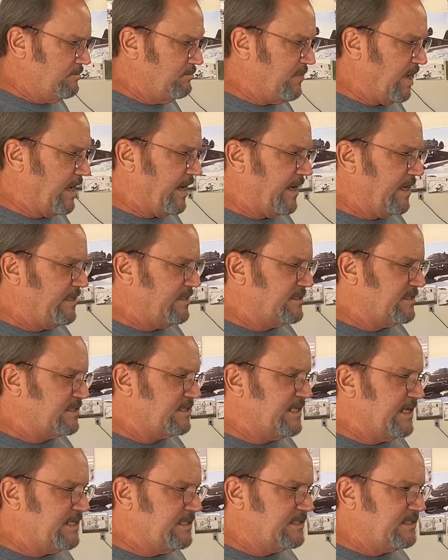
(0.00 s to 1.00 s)
By
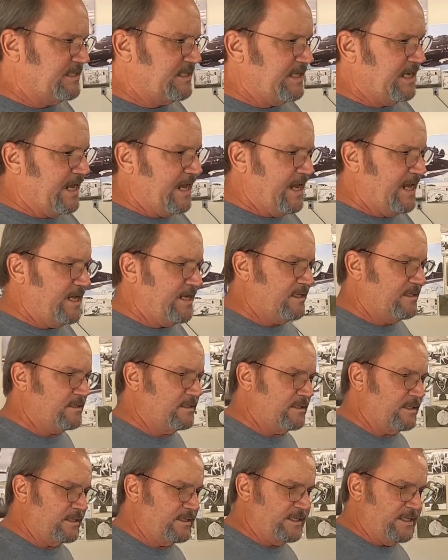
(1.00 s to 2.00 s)
68,
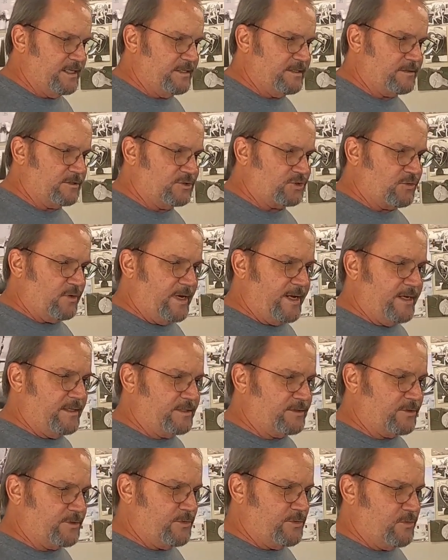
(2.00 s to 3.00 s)
again, they're
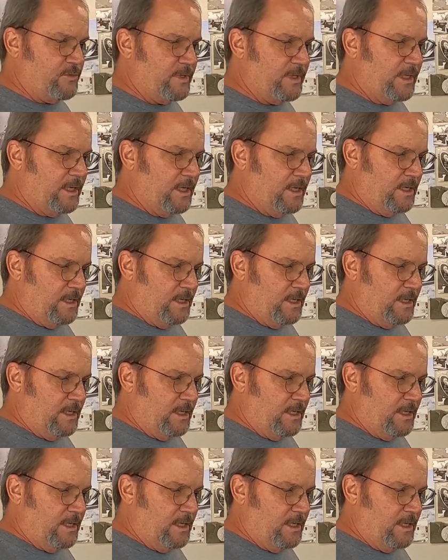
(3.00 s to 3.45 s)
trying to